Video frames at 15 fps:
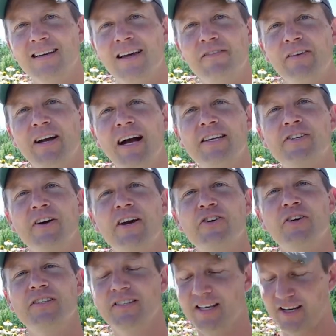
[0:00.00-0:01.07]
If you guys are
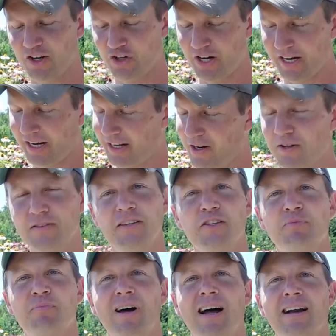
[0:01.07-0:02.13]
interested in checking out this
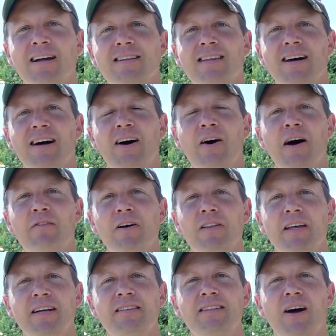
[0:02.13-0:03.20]
product, I'll have a
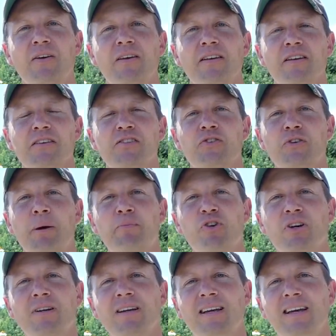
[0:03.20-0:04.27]
link down in the
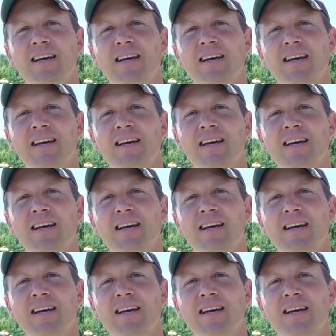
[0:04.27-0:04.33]
description.